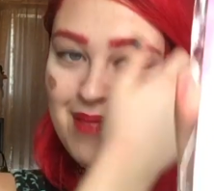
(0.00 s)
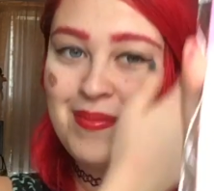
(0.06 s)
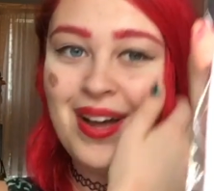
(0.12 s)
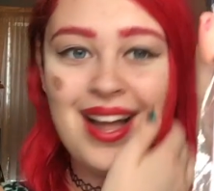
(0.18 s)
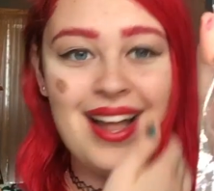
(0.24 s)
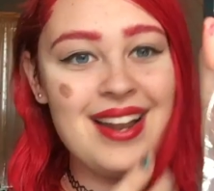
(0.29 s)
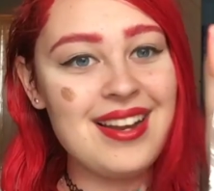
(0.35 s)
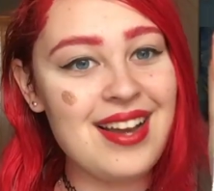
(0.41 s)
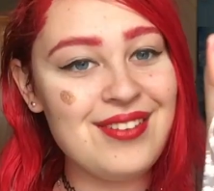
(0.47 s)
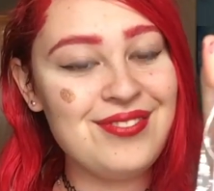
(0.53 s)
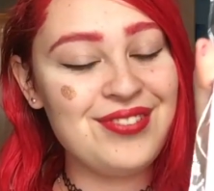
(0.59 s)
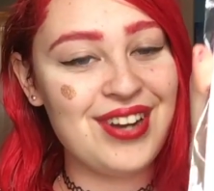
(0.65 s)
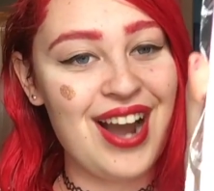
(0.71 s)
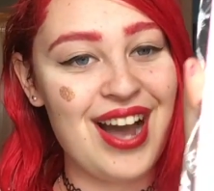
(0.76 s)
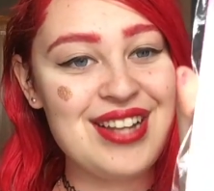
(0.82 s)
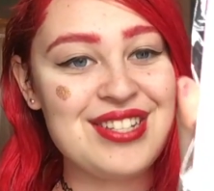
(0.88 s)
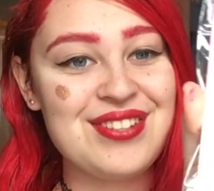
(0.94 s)
But I
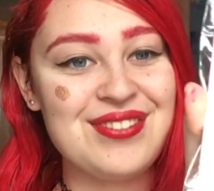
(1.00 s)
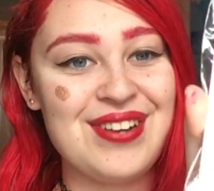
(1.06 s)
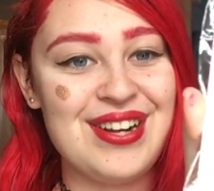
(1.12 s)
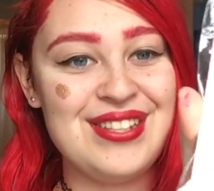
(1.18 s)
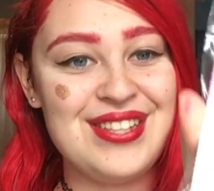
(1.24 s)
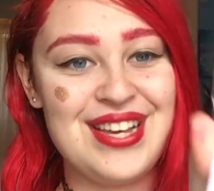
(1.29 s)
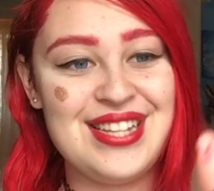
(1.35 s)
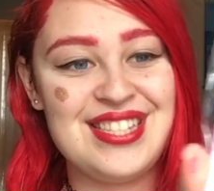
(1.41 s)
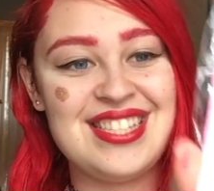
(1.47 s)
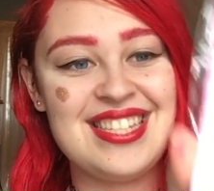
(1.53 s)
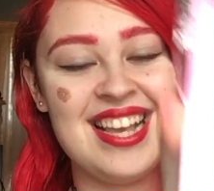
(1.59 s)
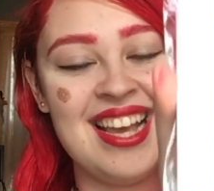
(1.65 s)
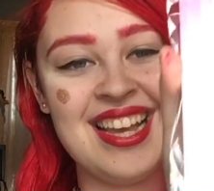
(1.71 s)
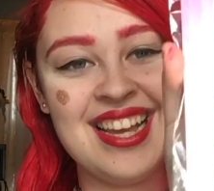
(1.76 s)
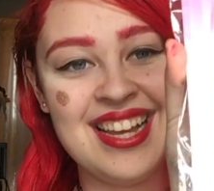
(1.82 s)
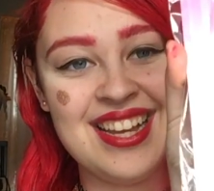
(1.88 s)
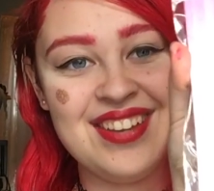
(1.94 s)
forgot to wear this,
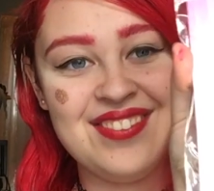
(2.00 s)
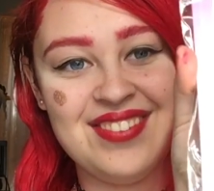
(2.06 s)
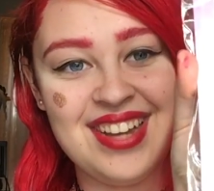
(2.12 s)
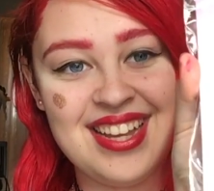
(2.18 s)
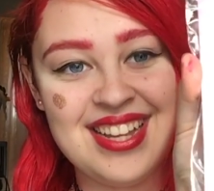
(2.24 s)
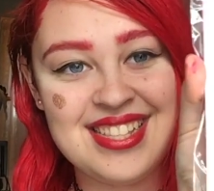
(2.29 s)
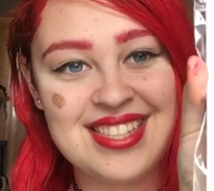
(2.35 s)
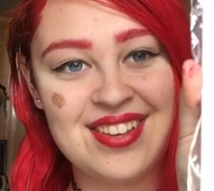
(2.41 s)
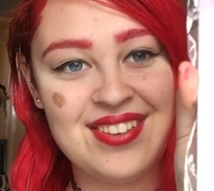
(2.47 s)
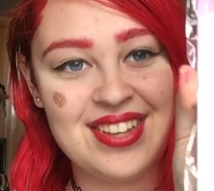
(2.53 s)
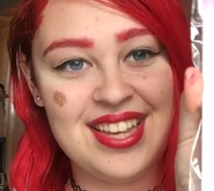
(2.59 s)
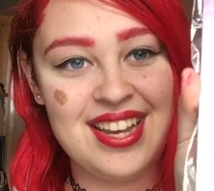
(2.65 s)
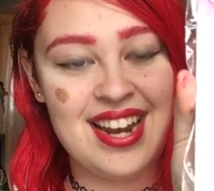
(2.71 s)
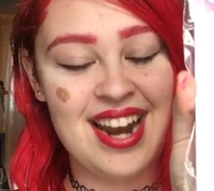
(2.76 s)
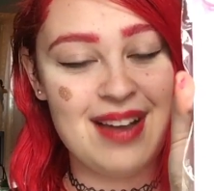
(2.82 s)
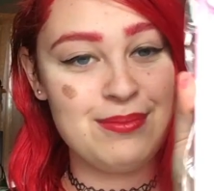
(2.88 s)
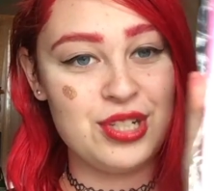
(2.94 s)
but it's so
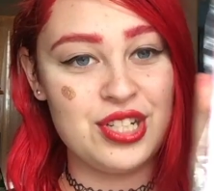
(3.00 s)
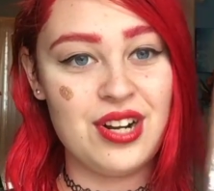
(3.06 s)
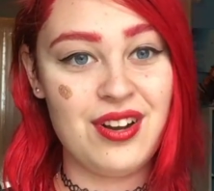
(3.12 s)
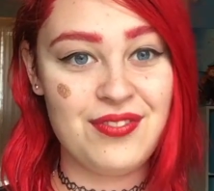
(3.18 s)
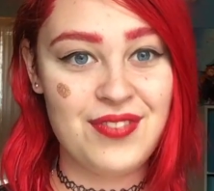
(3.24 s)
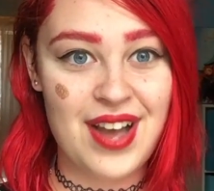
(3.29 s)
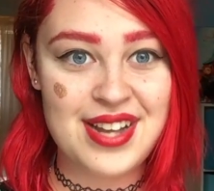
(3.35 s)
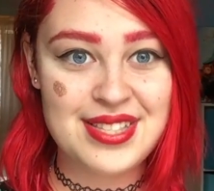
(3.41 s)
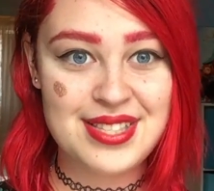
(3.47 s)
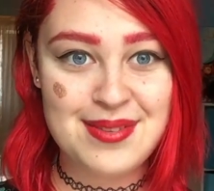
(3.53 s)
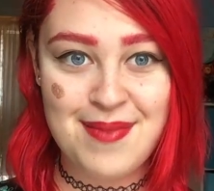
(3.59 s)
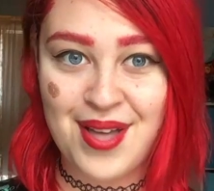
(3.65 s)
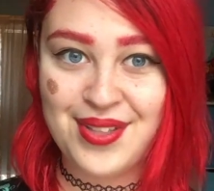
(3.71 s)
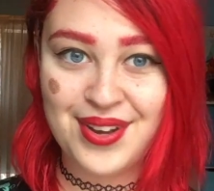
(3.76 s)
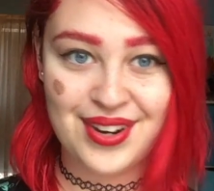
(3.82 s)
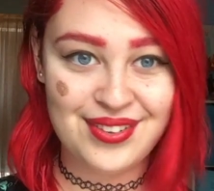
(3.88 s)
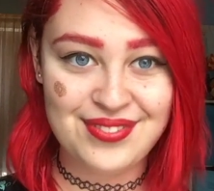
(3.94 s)
cute. I'm sure I'll find some
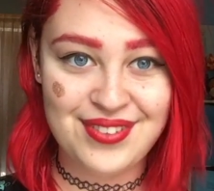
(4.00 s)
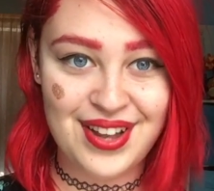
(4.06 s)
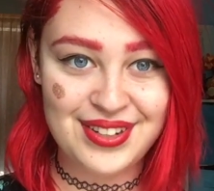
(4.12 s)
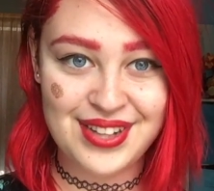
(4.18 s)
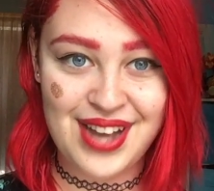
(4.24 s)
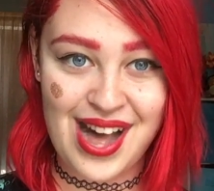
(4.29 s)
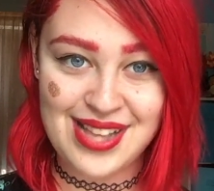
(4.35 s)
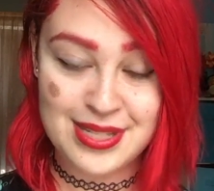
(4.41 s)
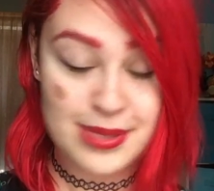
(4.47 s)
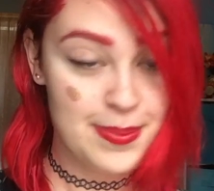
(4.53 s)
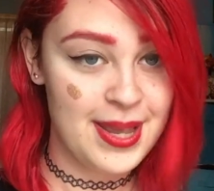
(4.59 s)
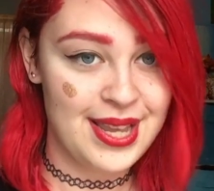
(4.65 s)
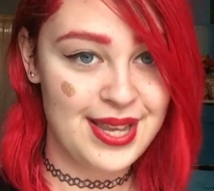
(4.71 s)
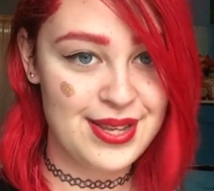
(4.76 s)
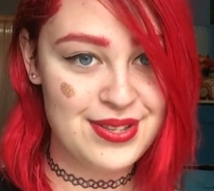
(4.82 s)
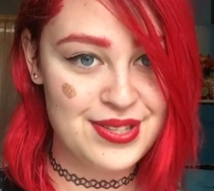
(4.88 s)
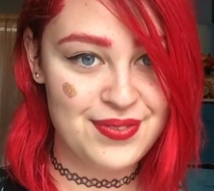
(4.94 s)
other fun
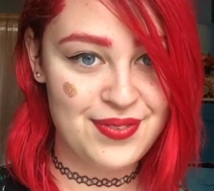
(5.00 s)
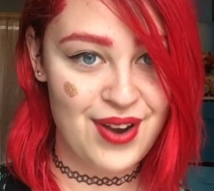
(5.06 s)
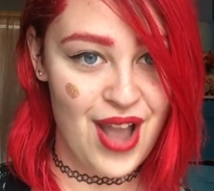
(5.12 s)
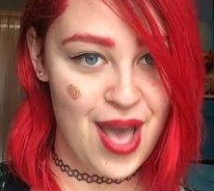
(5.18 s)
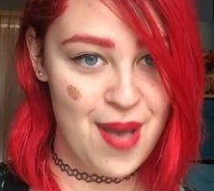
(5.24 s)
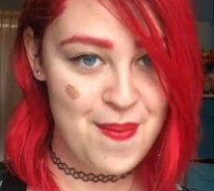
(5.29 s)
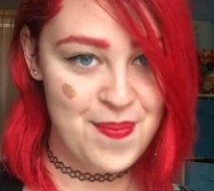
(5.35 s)
cosplay use for it.